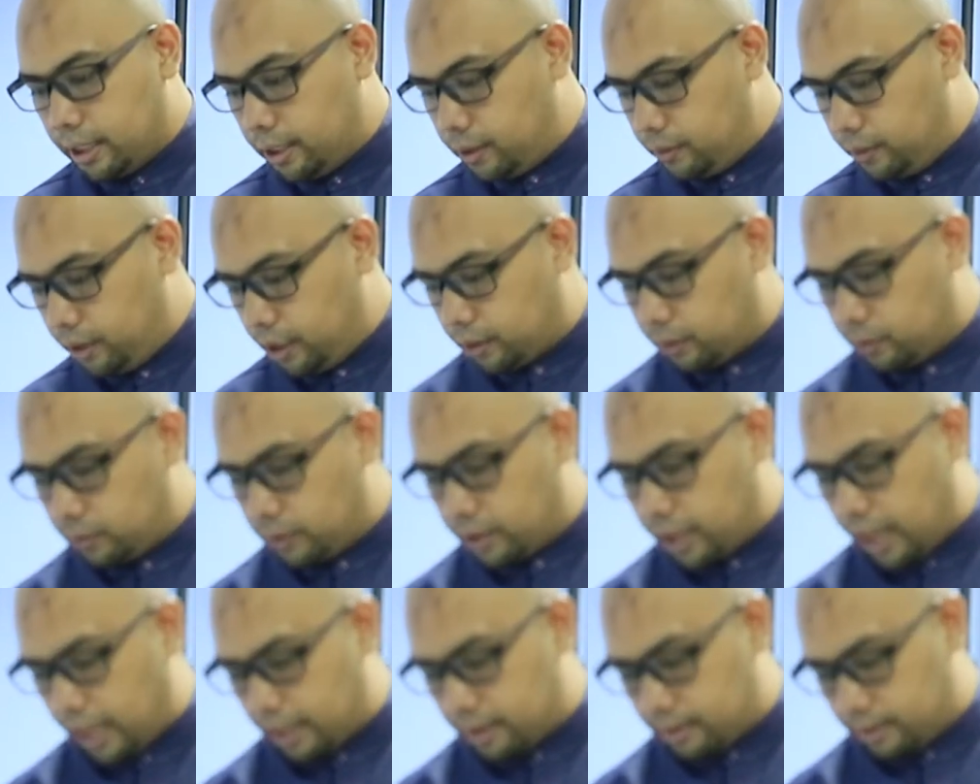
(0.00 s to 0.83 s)
you need to
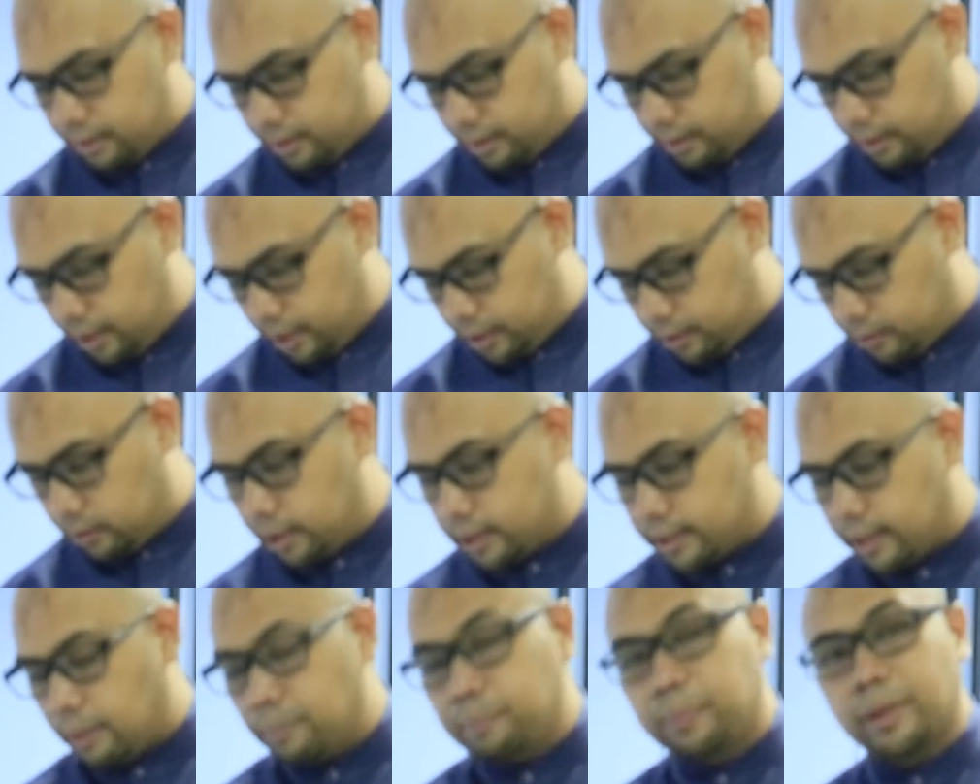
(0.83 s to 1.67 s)
get this
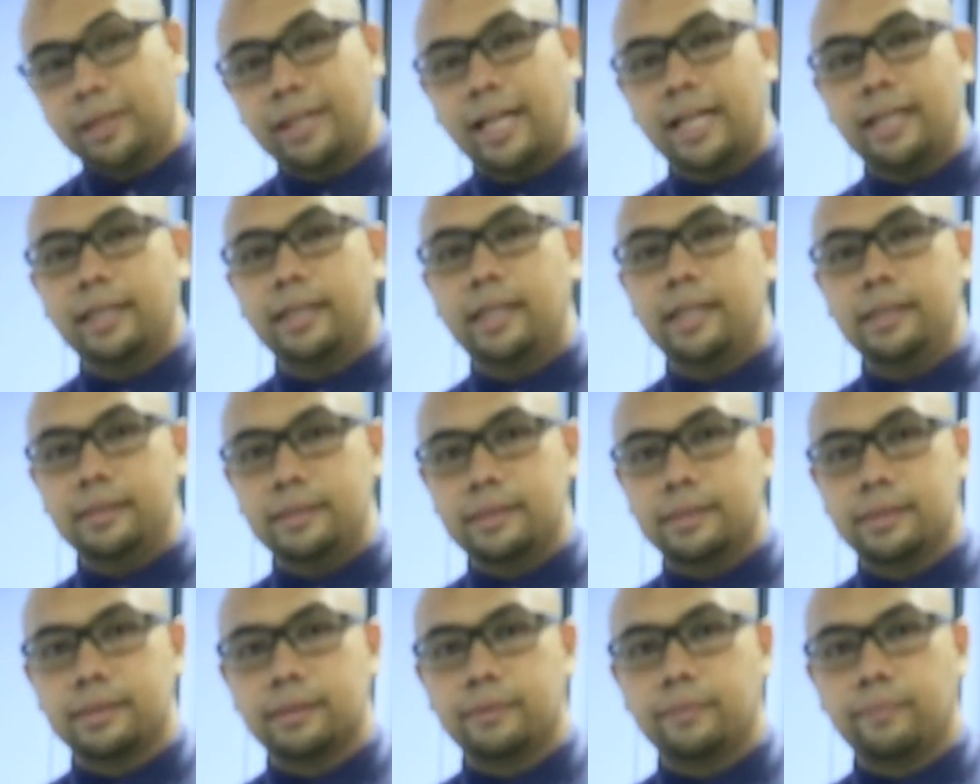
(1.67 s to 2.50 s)
solid sample like
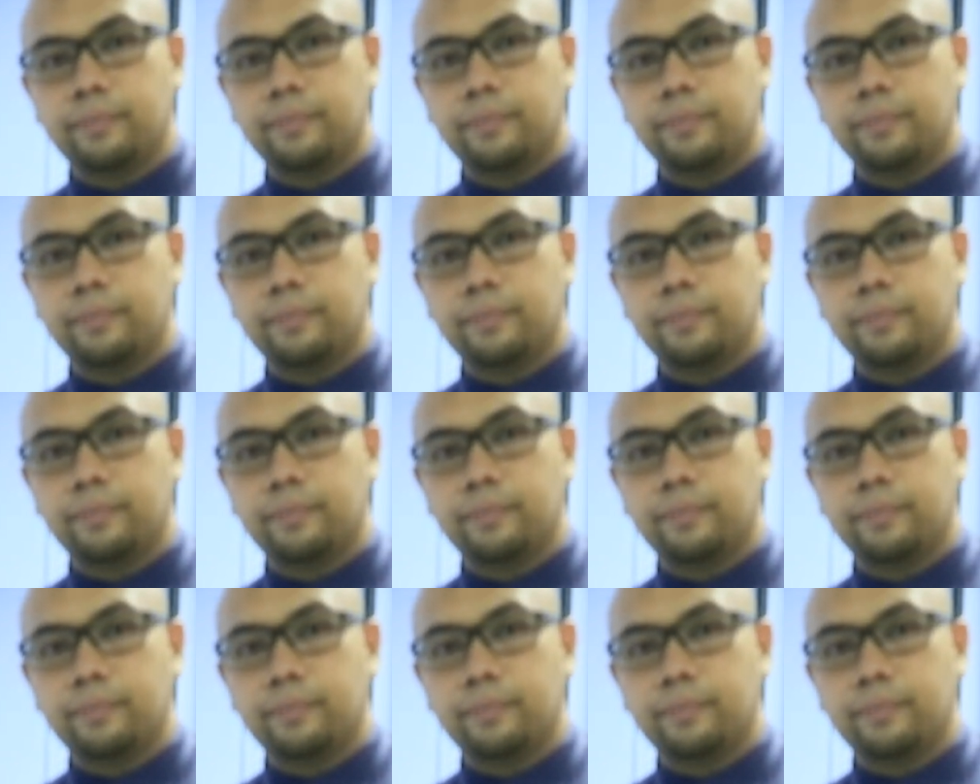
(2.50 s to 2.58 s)
this.